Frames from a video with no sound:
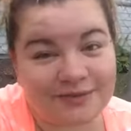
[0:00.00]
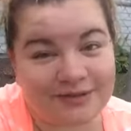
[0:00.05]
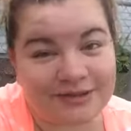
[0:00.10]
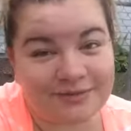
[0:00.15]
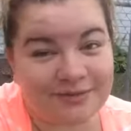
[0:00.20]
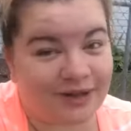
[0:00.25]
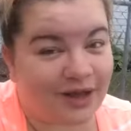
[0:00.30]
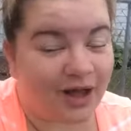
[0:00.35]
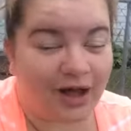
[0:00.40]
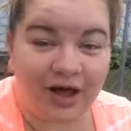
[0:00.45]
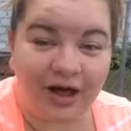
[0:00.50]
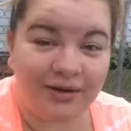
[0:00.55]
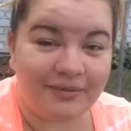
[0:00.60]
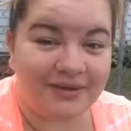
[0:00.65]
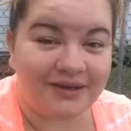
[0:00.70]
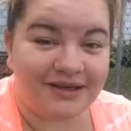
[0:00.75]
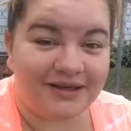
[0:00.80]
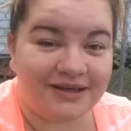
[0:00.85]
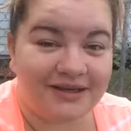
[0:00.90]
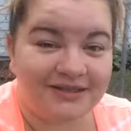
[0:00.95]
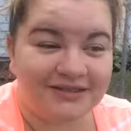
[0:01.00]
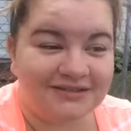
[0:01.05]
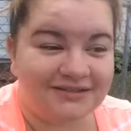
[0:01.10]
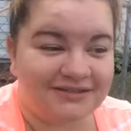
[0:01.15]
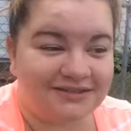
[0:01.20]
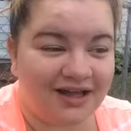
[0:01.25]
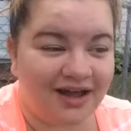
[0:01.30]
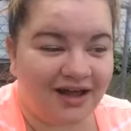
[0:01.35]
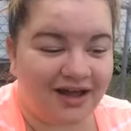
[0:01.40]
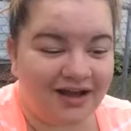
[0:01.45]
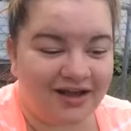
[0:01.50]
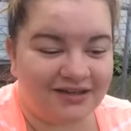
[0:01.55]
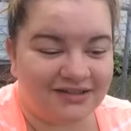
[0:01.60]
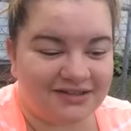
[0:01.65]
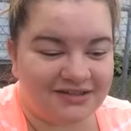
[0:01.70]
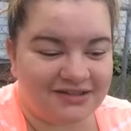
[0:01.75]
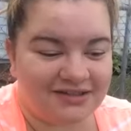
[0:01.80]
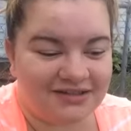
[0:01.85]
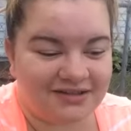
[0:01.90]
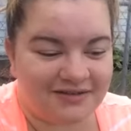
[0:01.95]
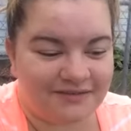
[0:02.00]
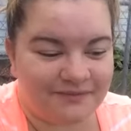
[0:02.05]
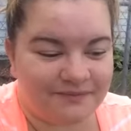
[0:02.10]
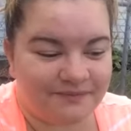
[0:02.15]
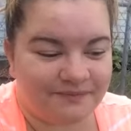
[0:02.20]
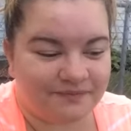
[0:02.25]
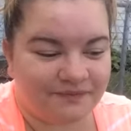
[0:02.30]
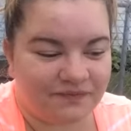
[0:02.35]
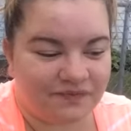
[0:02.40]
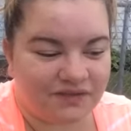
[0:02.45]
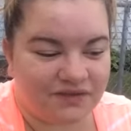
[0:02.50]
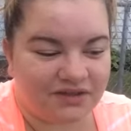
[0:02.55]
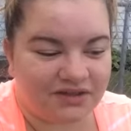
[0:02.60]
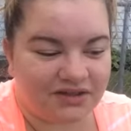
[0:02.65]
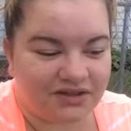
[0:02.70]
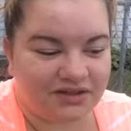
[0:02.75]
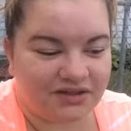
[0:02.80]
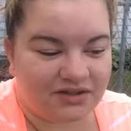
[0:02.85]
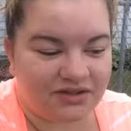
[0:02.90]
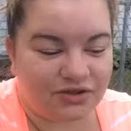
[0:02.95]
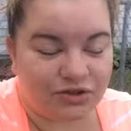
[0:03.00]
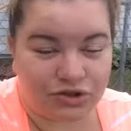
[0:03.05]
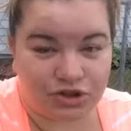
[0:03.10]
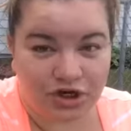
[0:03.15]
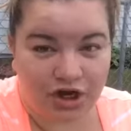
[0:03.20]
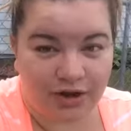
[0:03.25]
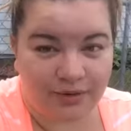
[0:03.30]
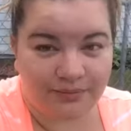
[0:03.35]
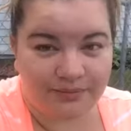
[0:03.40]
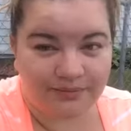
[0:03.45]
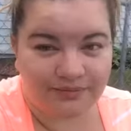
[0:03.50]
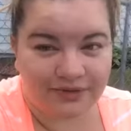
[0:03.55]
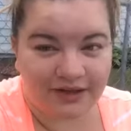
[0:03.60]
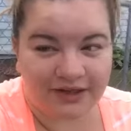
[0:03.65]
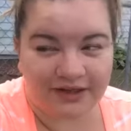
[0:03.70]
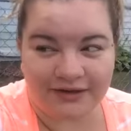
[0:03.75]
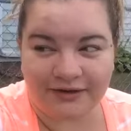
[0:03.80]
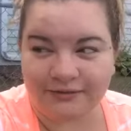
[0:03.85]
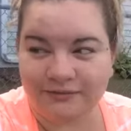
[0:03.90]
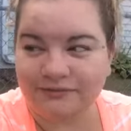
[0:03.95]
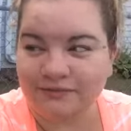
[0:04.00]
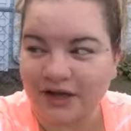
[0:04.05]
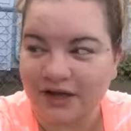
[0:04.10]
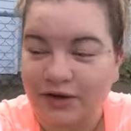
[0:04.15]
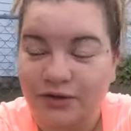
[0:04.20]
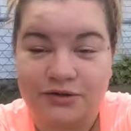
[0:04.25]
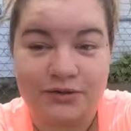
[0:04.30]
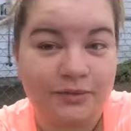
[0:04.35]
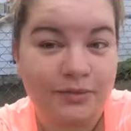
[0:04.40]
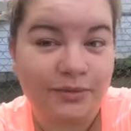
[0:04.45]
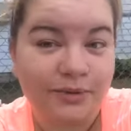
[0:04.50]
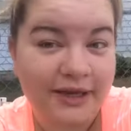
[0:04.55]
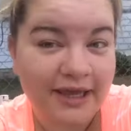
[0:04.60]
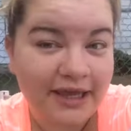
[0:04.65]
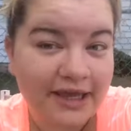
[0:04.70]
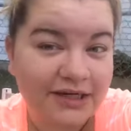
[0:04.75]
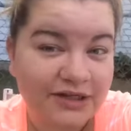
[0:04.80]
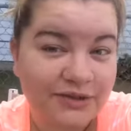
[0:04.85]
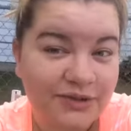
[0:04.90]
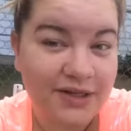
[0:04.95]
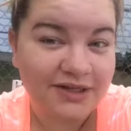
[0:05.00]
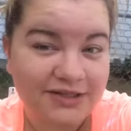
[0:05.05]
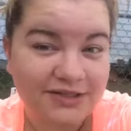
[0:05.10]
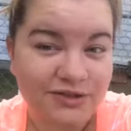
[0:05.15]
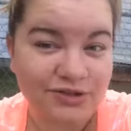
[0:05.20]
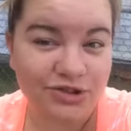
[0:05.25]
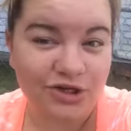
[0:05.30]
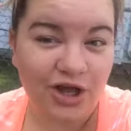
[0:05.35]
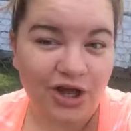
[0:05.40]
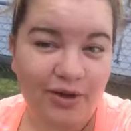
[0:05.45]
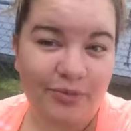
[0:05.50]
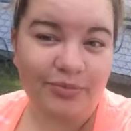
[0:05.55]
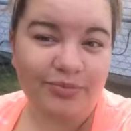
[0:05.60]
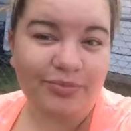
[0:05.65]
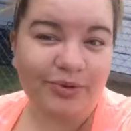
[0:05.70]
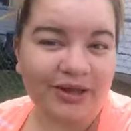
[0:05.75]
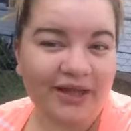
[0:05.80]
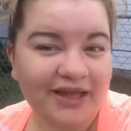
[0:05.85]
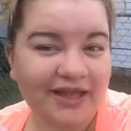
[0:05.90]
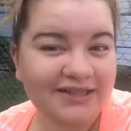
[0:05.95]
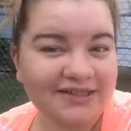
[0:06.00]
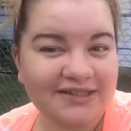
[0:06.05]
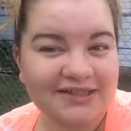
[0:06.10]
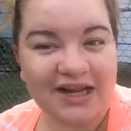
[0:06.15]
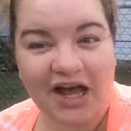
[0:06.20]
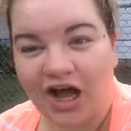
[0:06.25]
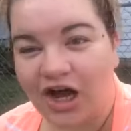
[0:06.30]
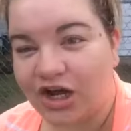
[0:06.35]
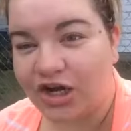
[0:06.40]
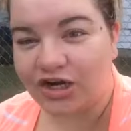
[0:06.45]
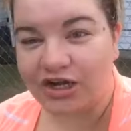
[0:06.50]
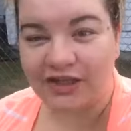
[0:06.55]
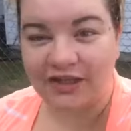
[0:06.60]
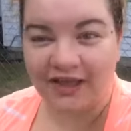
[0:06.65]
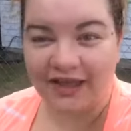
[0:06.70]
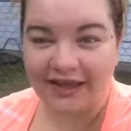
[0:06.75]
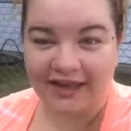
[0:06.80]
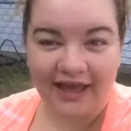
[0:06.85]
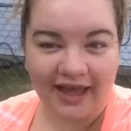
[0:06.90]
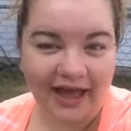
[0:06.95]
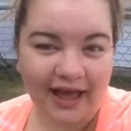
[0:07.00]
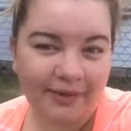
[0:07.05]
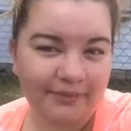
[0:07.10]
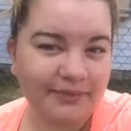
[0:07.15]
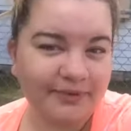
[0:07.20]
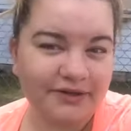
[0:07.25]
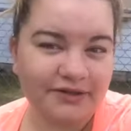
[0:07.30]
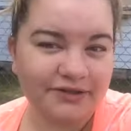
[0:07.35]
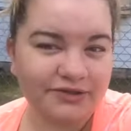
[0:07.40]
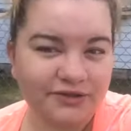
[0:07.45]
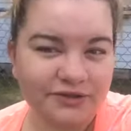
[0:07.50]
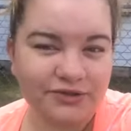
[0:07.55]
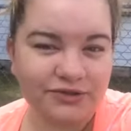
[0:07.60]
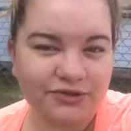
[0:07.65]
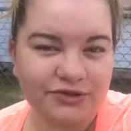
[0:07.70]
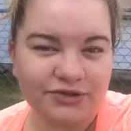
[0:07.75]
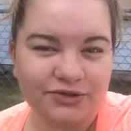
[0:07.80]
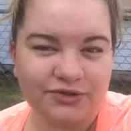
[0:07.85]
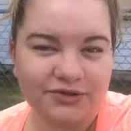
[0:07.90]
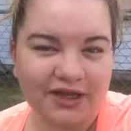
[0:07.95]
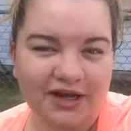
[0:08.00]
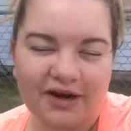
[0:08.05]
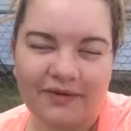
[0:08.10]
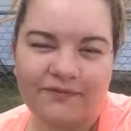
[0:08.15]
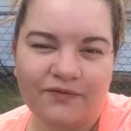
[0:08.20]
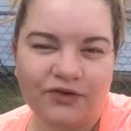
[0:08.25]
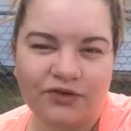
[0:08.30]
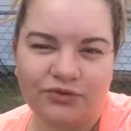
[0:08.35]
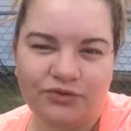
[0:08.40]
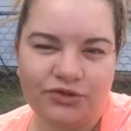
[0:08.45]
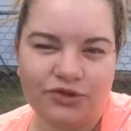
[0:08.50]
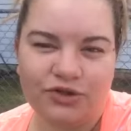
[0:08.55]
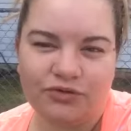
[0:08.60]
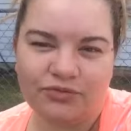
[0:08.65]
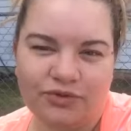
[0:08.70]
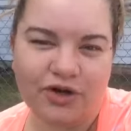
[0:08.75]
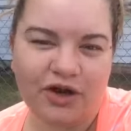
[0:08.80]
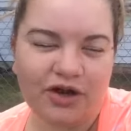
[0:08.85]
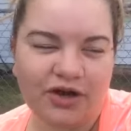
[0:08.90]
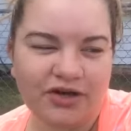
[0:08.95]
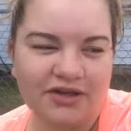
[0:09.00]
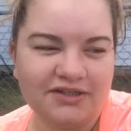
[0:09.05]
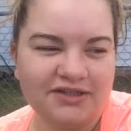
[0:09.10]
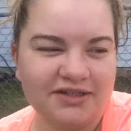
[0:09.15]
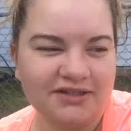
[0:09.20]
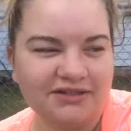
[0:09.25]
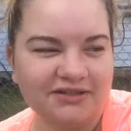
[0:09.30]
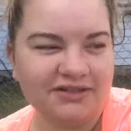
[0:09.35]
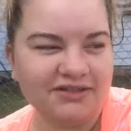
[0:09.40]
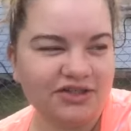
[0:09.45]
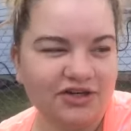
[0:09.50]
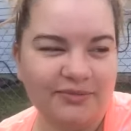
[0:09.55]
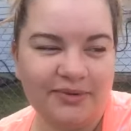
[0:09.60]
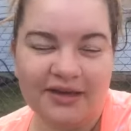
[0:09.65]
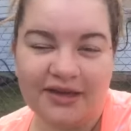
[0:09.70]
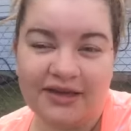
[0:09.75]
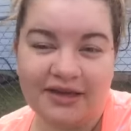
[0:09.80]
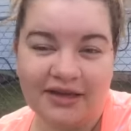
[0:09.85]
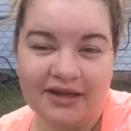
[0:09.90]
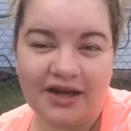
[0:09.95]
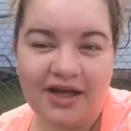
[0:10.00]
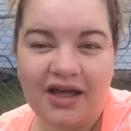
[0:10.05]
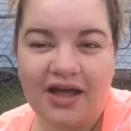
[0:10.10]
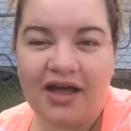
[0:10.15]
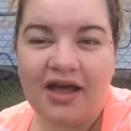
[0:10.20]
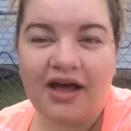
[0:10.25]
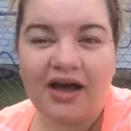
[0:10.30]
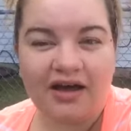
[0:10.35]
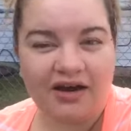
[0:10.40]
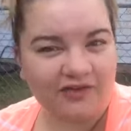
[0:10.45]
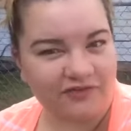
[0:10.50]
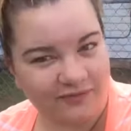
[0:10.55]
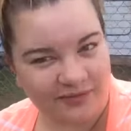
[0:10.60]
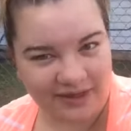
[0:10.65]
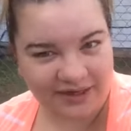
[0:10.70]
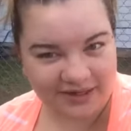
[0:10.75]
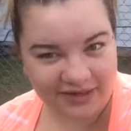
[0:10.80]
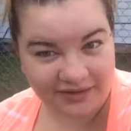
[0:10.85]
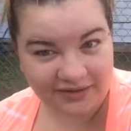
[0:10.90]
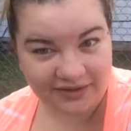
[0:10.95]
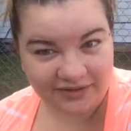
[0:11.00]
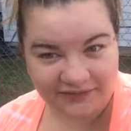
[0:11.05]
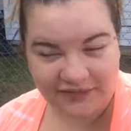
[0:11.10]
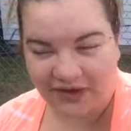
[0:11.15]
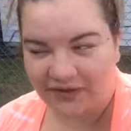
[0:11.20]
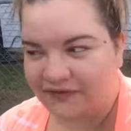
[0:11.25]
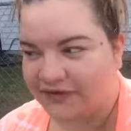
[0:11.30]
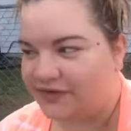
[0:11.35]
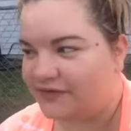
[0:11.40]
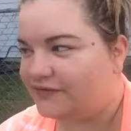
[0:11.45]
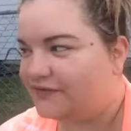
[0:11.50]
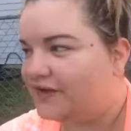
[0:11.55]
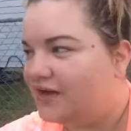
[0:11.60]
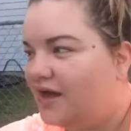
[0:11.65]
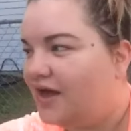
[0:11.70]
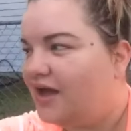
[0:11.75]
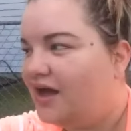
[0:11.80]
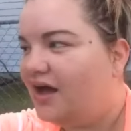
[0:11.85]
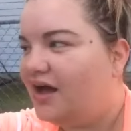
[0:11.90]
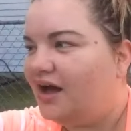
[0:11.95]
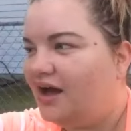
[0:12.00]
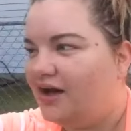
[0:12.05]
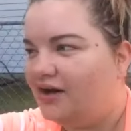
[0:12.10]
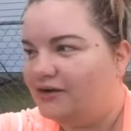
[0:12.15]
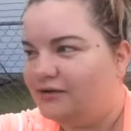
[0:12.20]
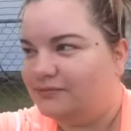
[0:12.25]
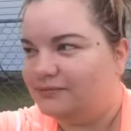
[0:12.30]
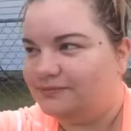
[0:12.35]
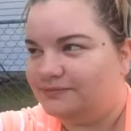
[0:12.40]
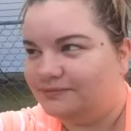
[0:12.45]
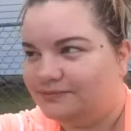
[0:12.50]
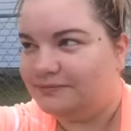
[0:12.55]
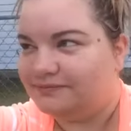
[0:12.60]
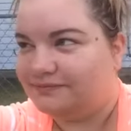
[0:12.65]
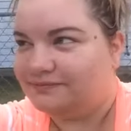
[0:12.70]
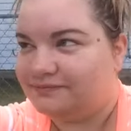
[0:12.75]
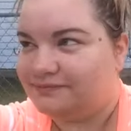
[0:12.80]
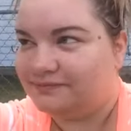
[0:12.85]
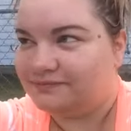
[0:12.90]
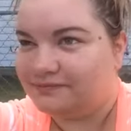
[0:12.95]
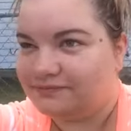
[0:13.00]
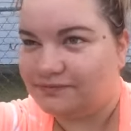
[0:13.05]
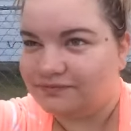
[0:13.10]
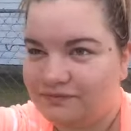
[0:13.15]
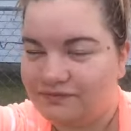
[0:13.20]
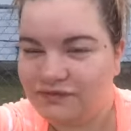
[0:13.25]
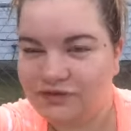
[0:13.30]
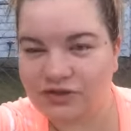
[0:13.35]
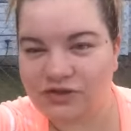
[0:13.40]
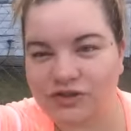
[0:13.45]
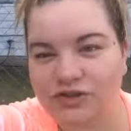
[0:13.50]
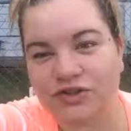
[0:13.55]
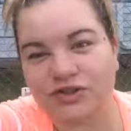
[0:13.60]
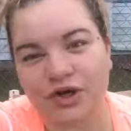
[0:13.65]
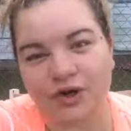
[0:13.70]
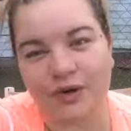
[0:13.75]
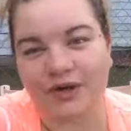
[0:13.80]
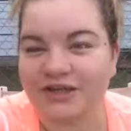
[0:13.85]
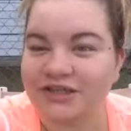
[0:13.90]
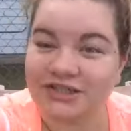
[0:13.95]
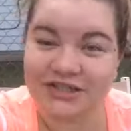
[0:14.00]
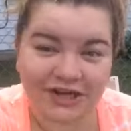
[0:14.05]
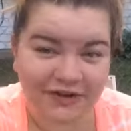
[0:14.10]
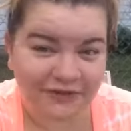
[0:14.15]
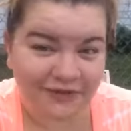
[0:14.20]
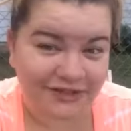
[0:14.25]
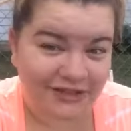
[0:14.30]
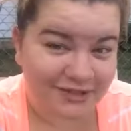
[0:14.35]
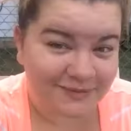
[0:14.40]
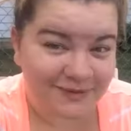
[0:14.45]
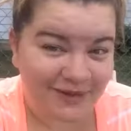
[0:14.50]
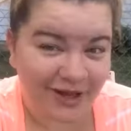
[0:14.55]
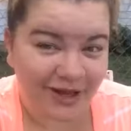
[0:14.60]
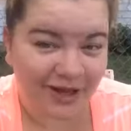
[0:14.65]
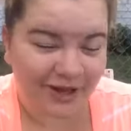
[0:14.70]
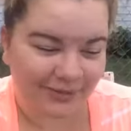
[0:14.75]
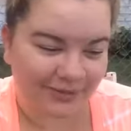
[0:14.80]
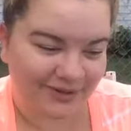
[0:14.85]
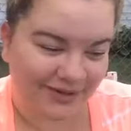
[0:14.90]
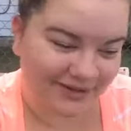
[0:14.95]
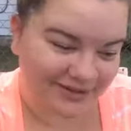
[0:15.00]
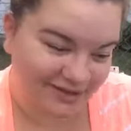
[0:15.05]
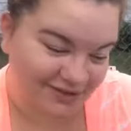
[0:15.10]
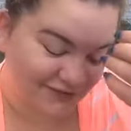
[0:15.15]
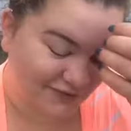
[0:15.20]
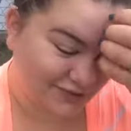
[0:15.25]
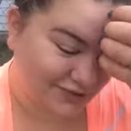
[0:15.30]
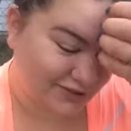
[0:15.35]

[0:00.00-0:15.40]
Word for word: meant to be a hobby, not your job. Like, I know some people can do it as their job, but it's not gonna like happen as soon as you sign up for YouTube. You're not gonna suddenly start making enough money to live off of. Um, so it should definitely just be a hobby, at least for